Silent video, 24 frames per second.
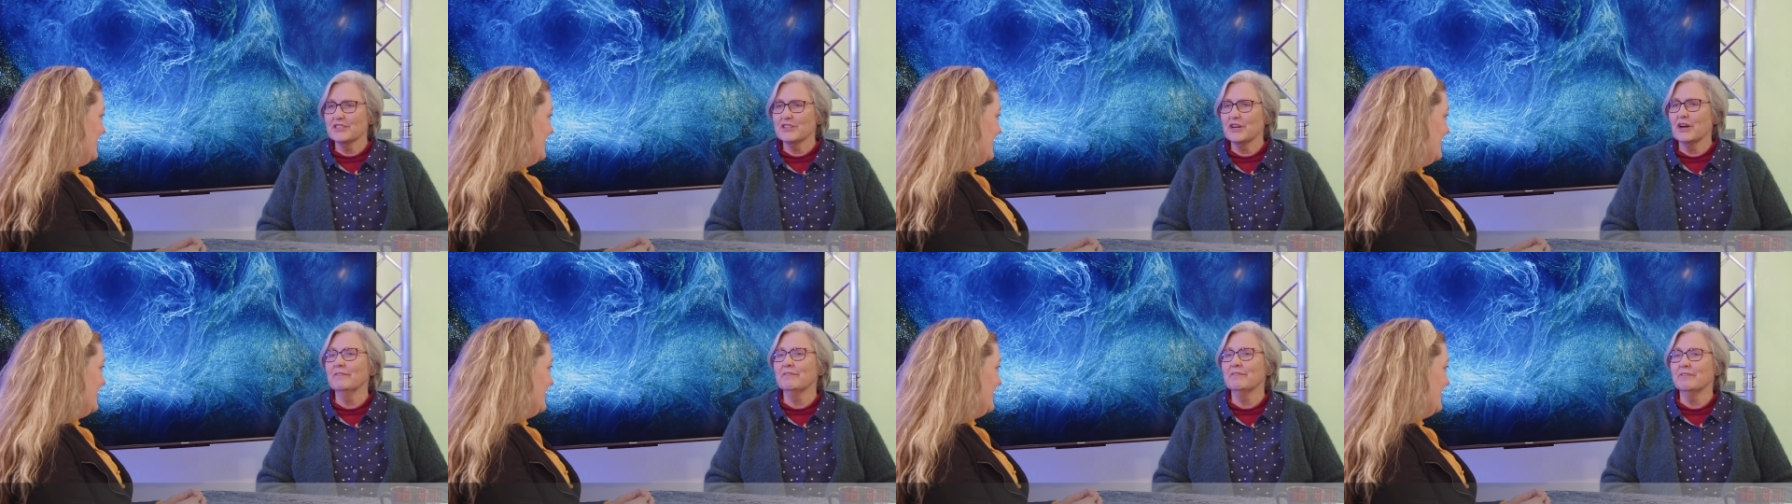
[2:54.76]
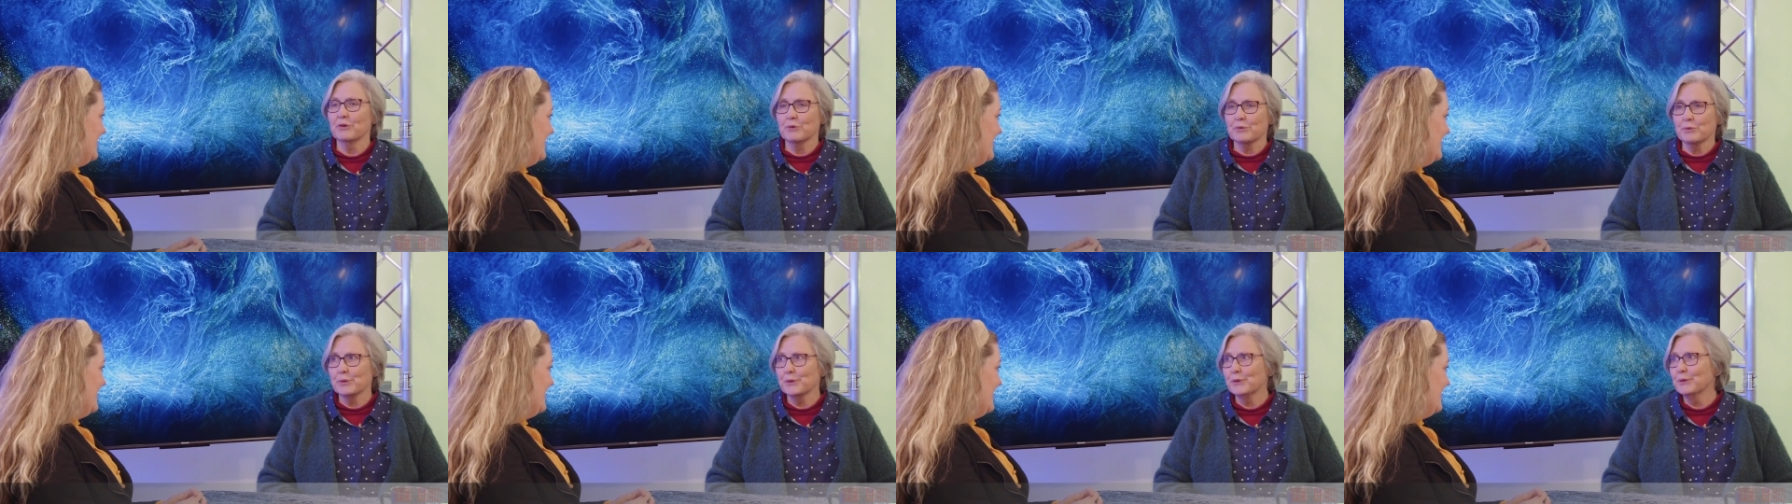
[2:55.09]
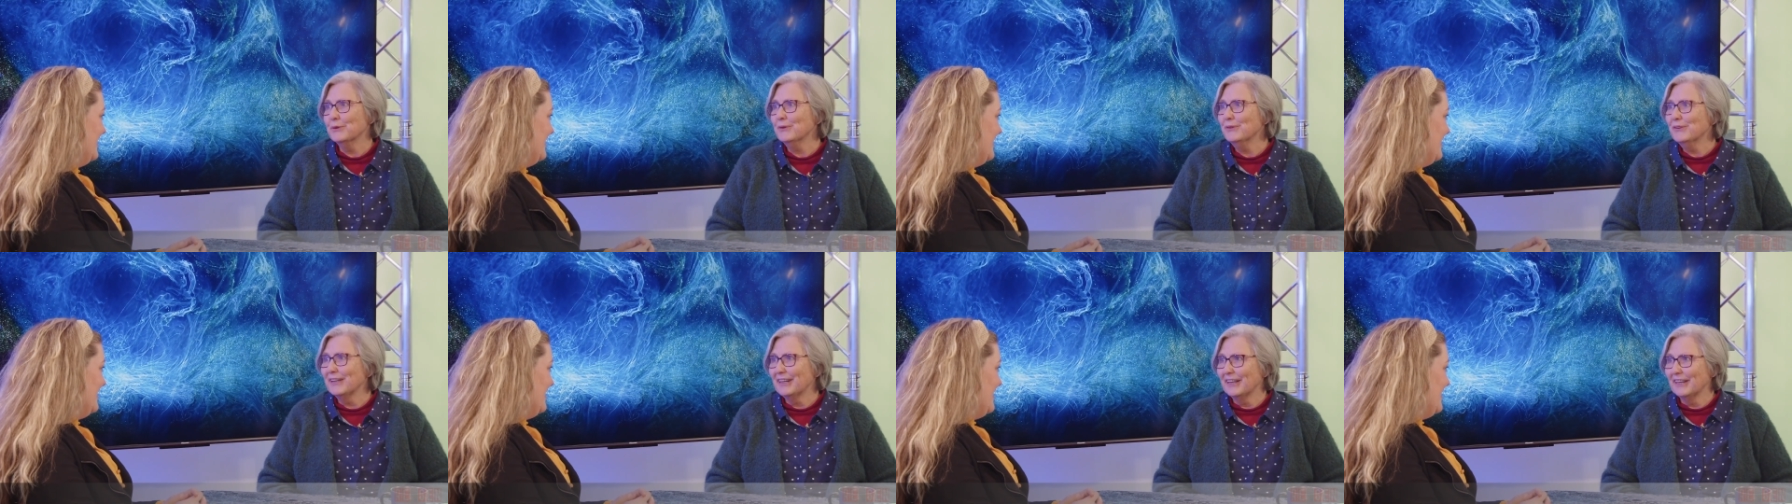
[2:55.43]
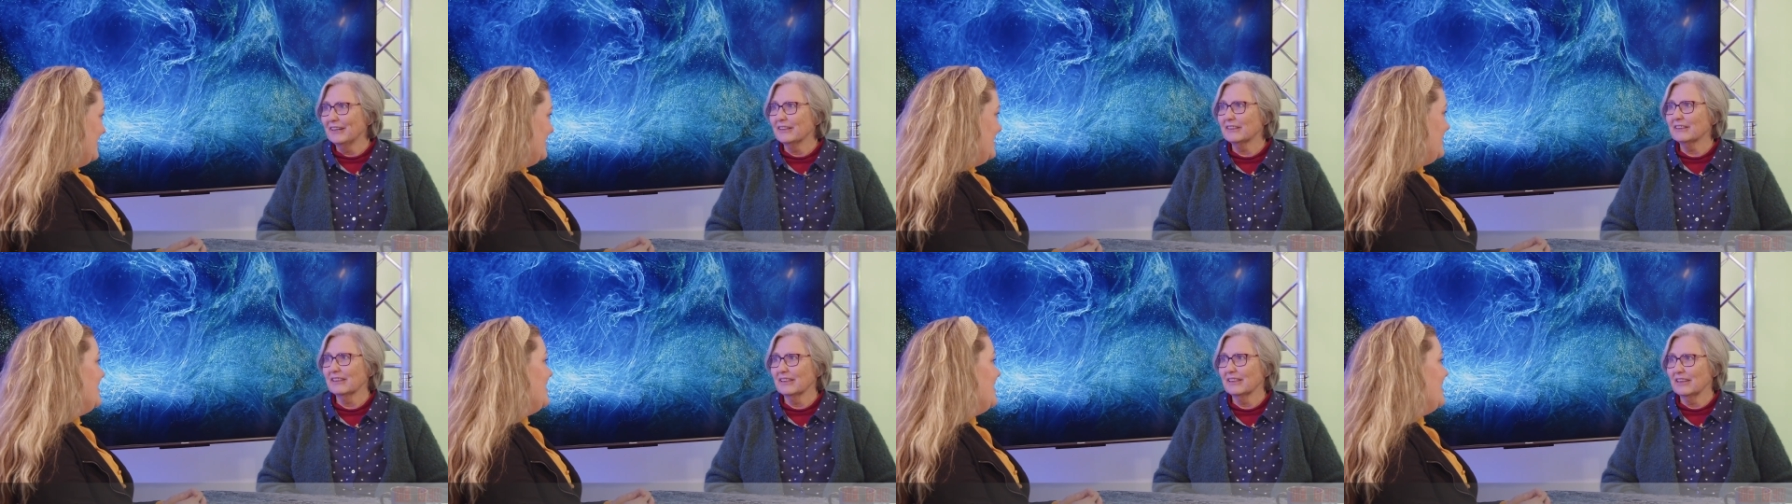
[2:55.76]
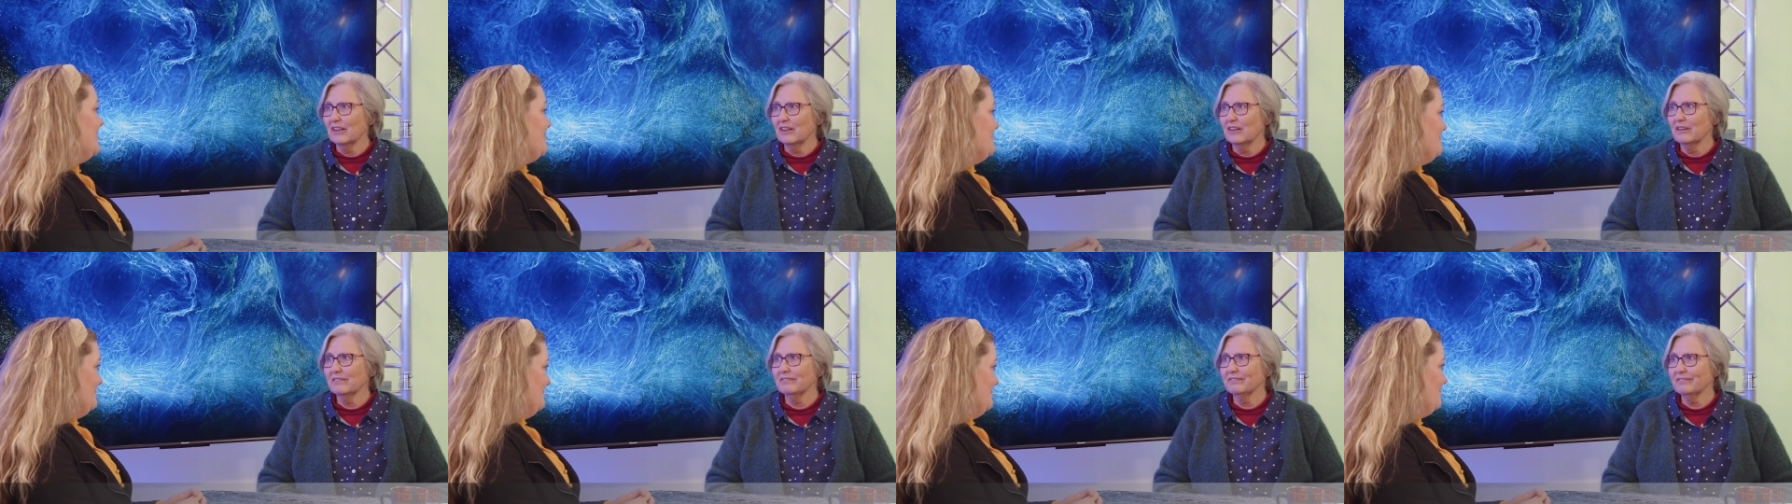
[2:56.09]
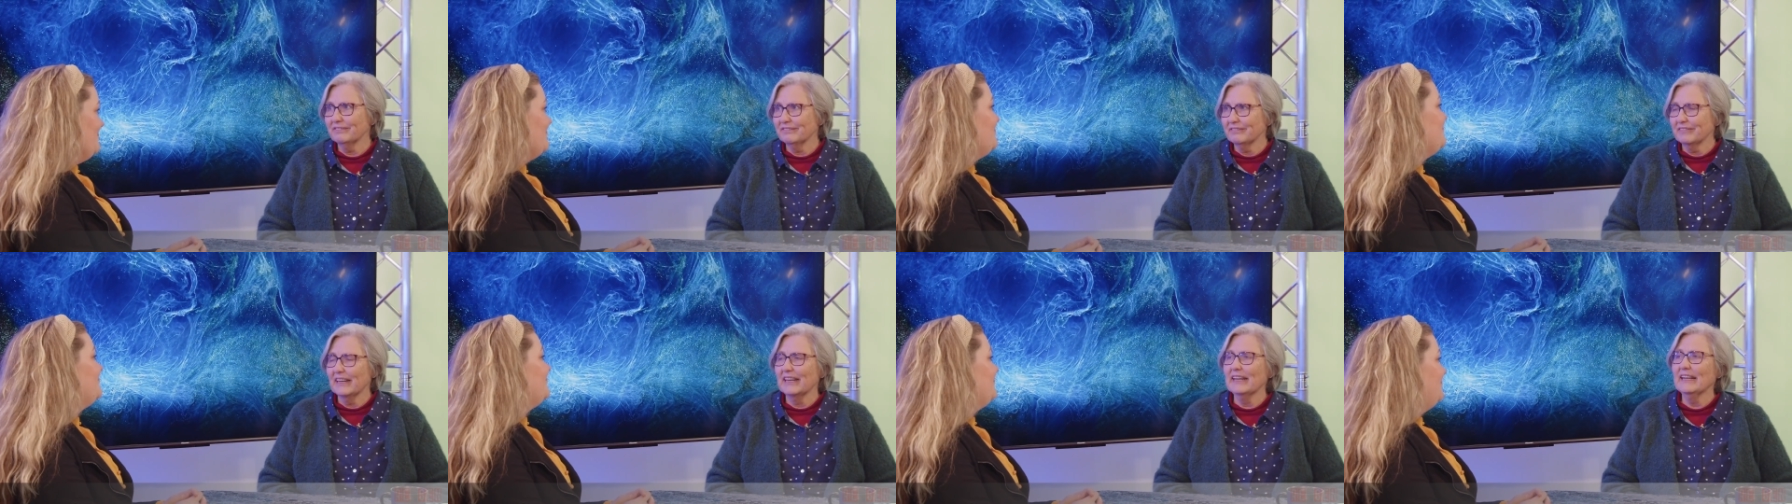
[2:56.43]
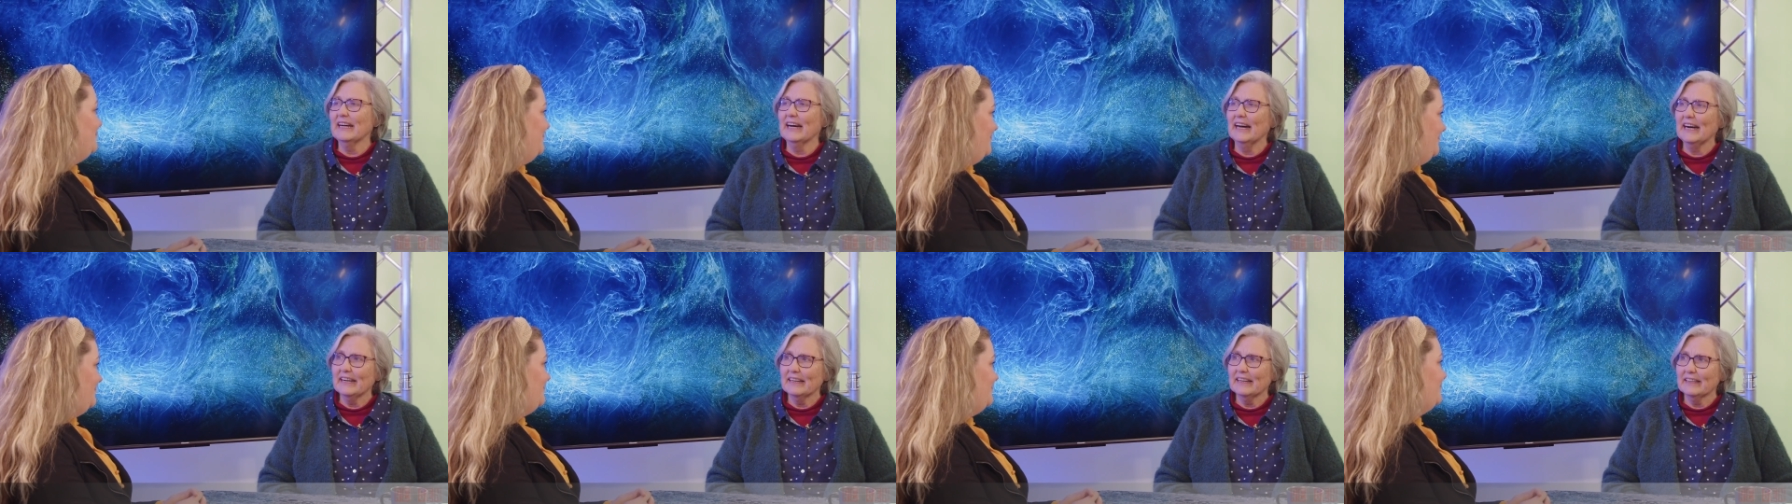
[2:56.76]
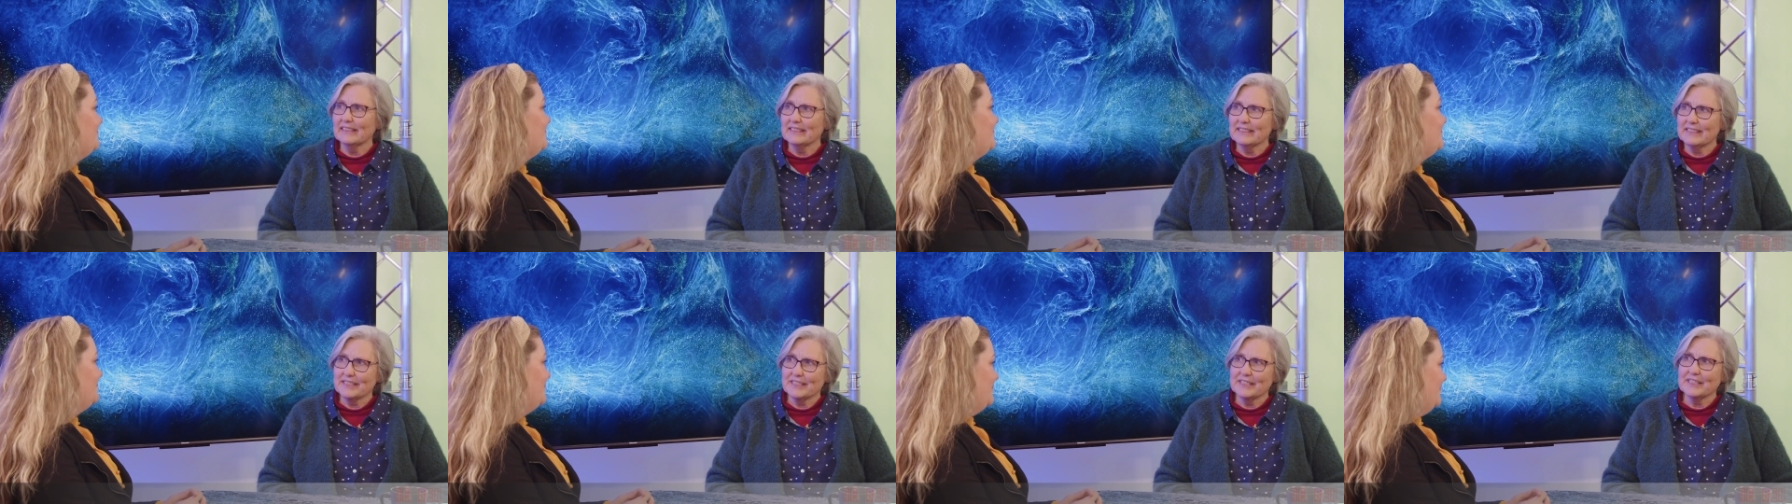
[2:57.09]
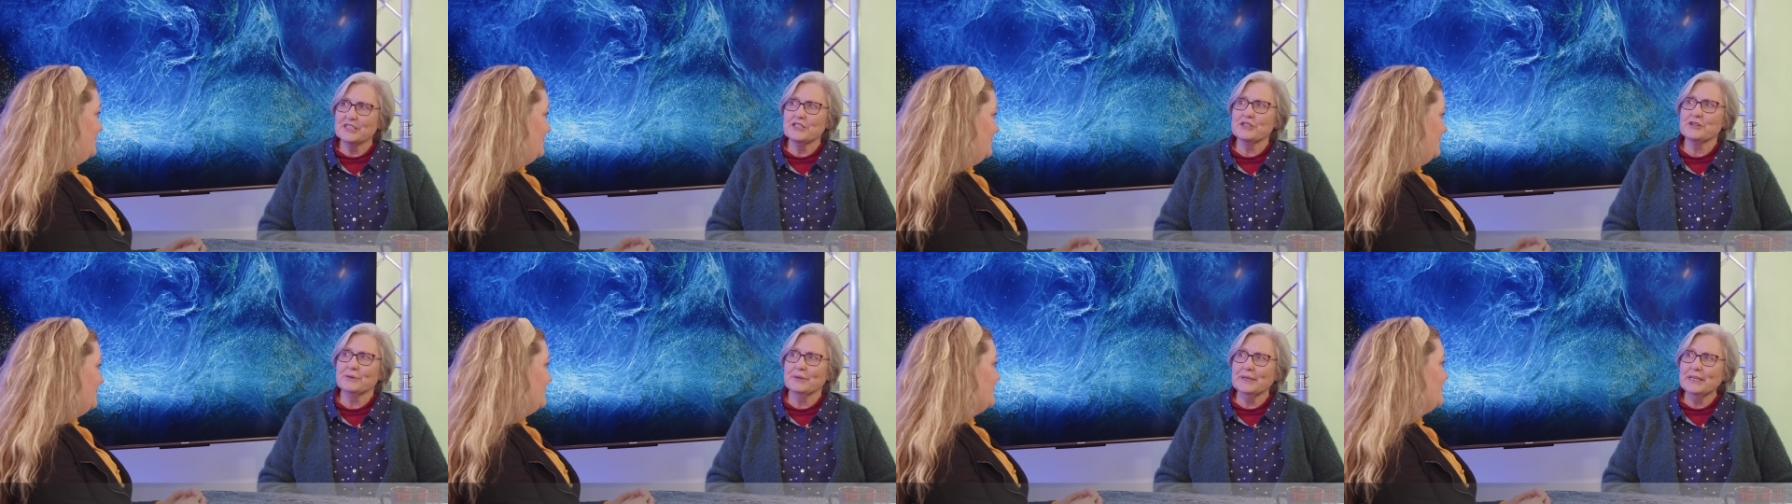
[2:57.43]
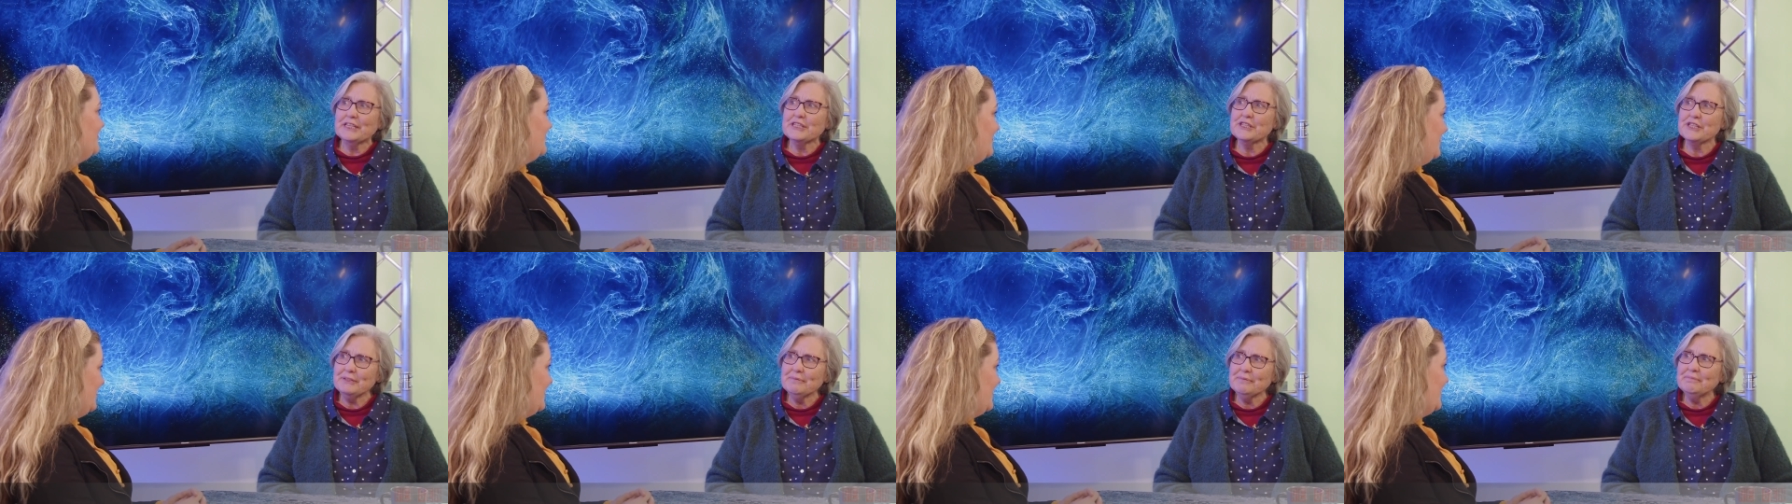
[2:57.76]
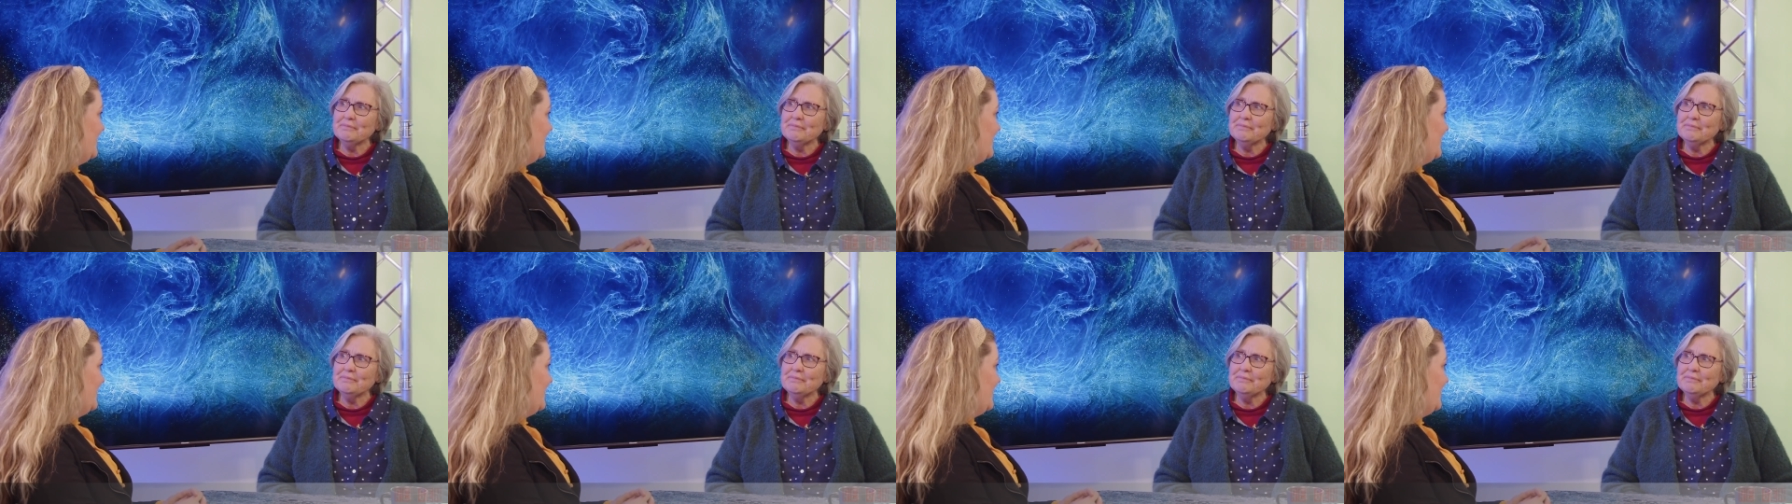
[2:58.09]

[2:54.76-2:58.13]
overrule of a hard situation.